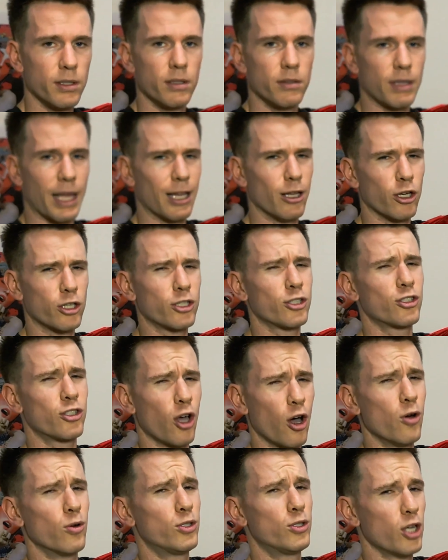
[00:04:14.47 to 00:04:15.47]
that looks
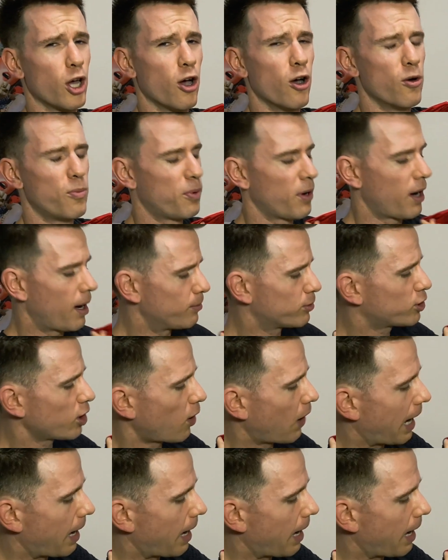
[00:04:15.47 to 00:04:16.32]
so dope. I'm so